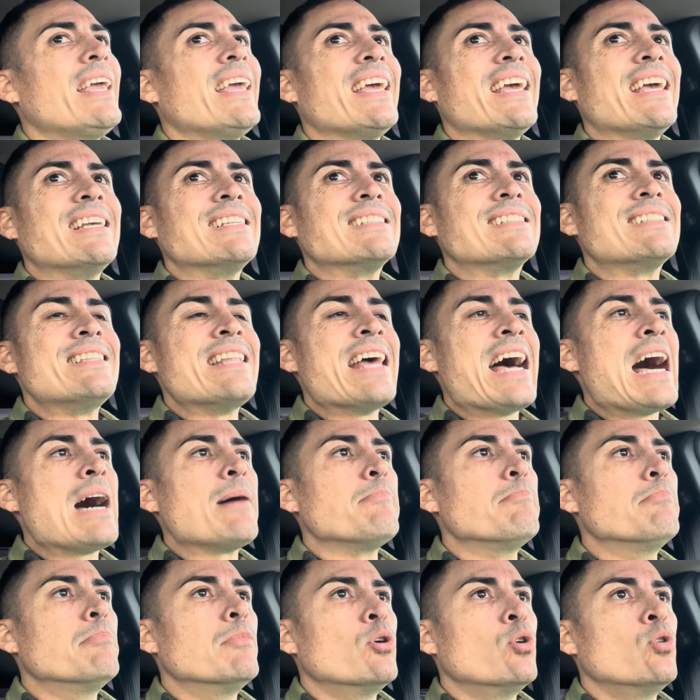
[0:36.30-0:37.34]
is not
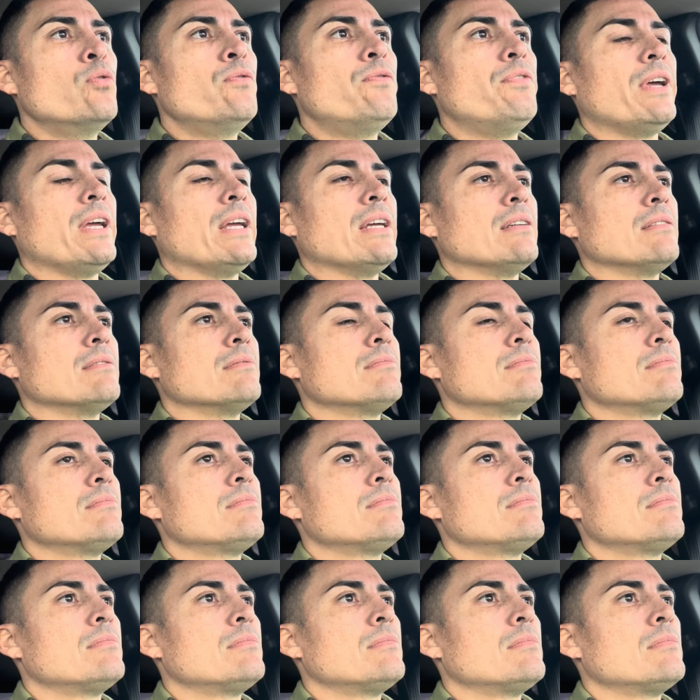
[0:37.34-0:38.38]
moving
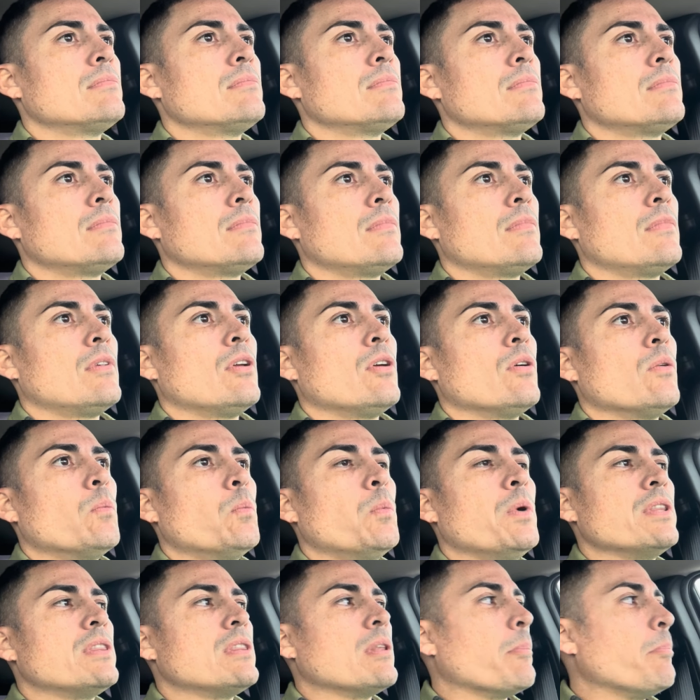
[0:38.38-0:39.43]

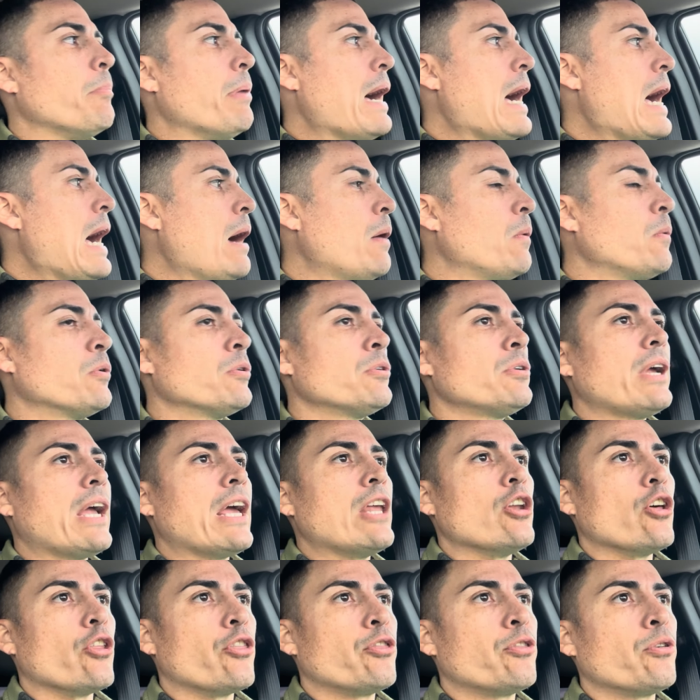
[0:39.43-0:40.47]
with the power
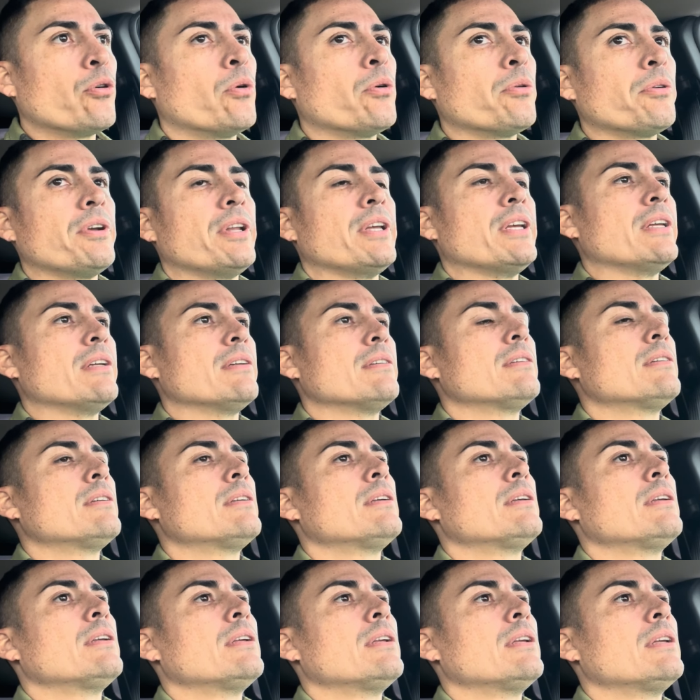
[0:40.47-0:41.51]
and authority
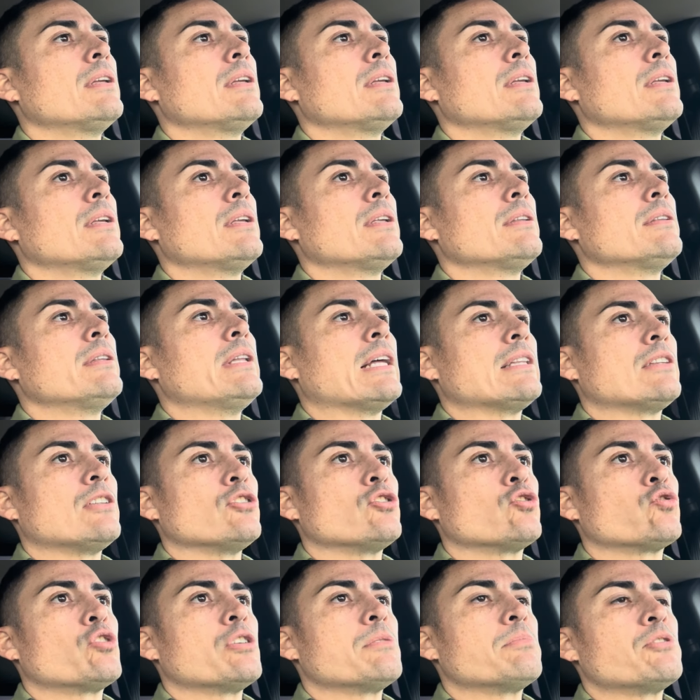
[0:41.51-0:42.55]
that the
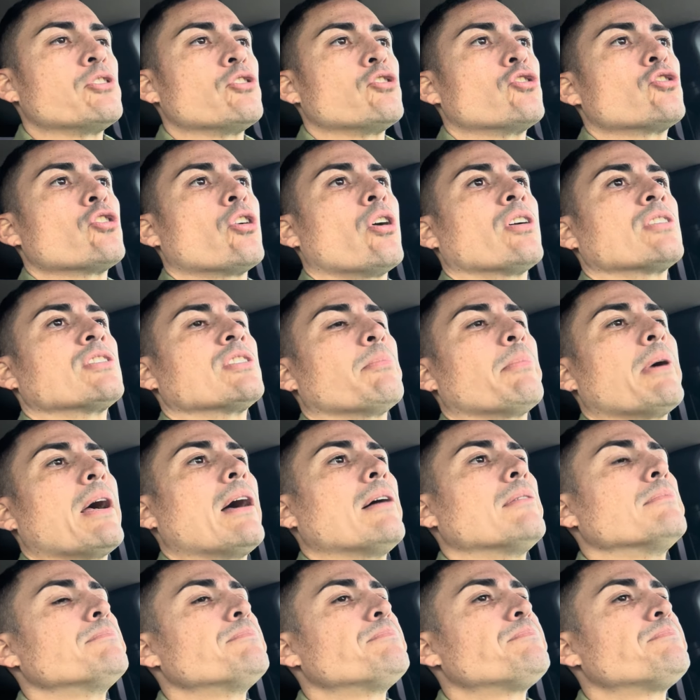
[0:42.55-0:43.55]
scriptures talks about.